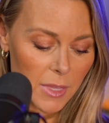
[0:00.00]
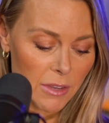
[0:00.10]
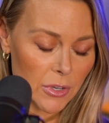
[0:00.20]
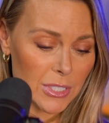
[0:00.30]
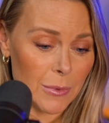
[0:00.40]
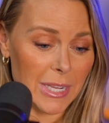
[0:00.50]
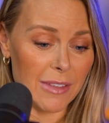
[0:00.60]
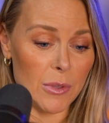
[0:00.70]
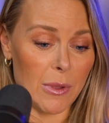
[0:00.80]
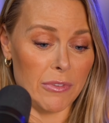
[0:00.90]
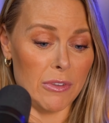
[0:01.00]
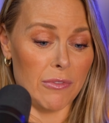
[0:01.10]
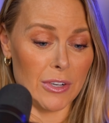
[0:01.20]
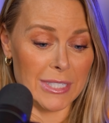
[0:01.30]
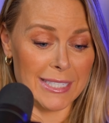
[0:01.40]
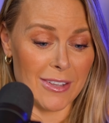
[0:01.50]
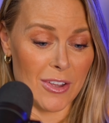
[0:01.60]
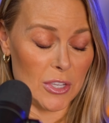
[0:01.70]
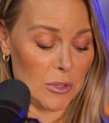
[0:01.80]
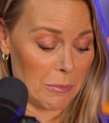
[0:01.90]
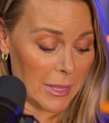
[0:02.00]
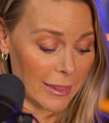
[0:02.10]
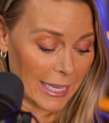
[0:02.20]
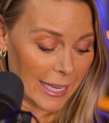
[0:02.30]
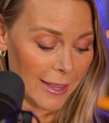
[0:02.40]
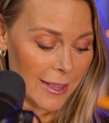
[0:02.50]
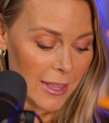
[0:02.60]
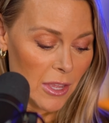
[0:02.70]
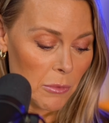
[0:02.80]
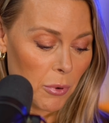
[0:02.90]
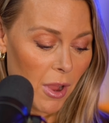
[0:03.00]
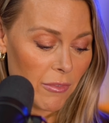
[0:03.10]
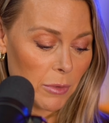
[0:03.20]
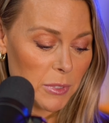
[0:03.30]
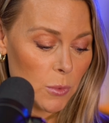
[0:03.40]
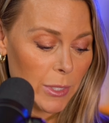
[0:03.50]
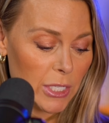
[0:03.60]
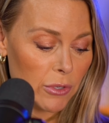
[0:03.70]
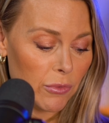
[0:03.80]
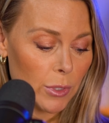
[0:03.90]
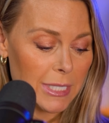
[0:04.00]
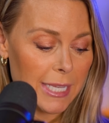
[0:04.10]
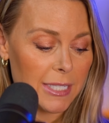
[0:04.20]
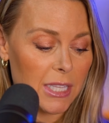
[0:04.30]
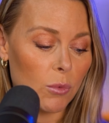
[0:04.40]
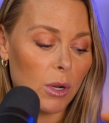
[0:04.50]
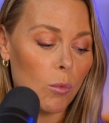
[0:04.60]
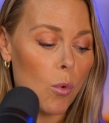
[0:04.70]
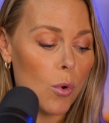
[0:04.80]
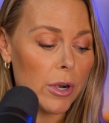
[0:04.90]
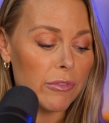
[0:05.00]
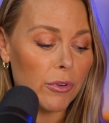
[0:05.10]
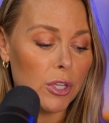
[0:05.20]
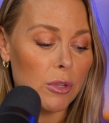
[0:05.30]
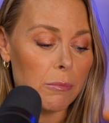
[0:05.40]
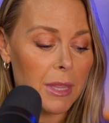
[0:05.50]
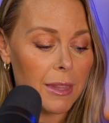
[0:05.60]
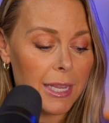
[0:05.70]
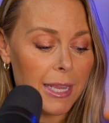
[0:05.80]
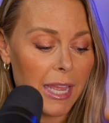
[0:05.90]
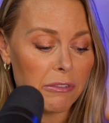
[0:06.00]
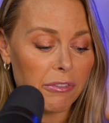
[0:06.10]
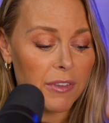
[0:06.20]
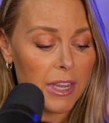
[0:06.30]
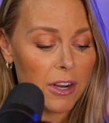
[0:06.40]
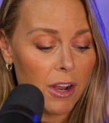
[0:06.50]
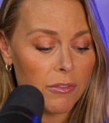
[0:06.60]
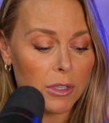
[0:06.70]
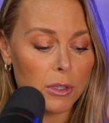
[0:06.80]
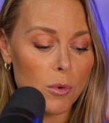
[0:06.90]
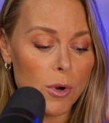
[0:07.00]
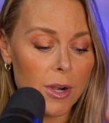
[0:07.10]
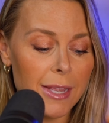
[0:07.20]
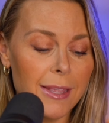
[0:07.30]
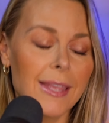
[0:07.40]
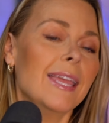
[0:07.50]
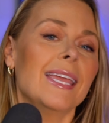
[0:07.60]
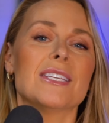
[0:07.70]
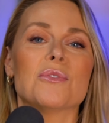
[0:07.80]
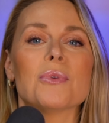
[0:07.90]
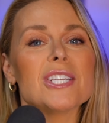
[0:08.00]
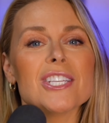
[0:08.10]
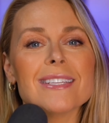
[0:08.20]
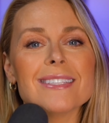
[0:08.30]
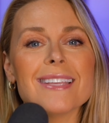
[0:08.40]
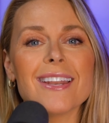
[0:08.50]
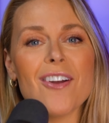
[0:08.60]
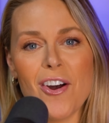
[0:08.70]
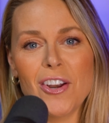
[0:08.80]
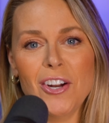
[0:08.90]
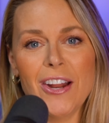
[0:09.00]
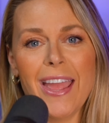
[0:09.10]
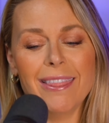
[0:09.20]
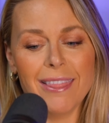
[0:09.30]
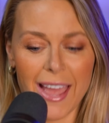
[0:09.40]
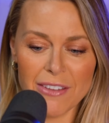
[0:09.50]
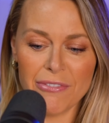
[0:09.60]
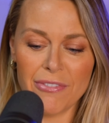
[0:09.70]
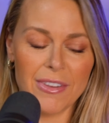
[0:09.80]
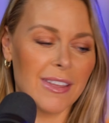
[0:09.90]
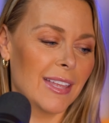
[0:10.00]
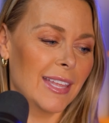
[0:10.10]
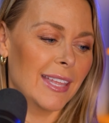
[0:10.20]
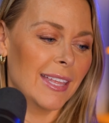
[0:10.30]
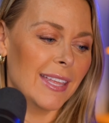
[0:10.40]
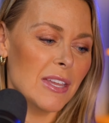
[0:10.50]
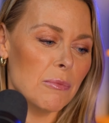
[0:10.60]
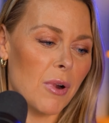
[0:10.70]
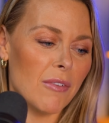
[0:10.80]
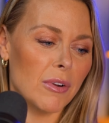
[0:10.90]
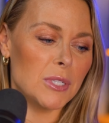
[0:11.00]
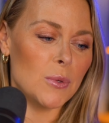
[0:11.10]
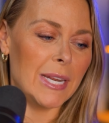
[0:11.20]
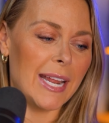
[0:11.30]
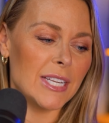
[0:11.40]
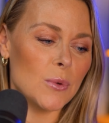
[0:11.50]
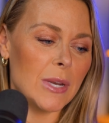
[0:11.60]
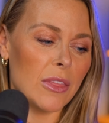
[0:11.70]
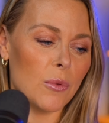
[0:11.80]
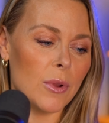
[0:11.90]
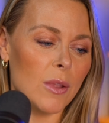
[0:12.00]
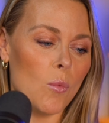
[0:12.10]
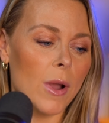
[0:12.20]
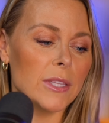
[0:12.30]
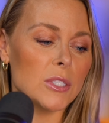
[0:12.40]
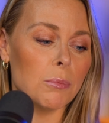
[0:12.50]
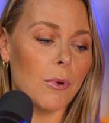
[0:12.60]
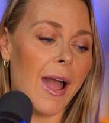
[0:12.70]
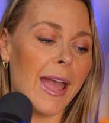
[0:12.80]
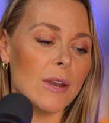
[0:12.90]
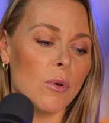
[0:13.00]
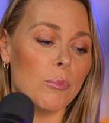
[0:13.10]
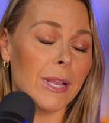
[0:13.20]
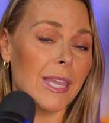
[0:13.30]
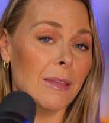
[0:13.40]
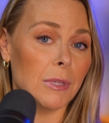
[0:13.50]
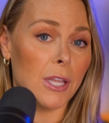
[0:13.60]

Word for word: First, I want to give you a few verses on humility. Proverbs twenty-two four says, the reward for humility and fear of the Lord is riches and honor and life. Proverbs twenty-nine twenty-three, one's pride will bring him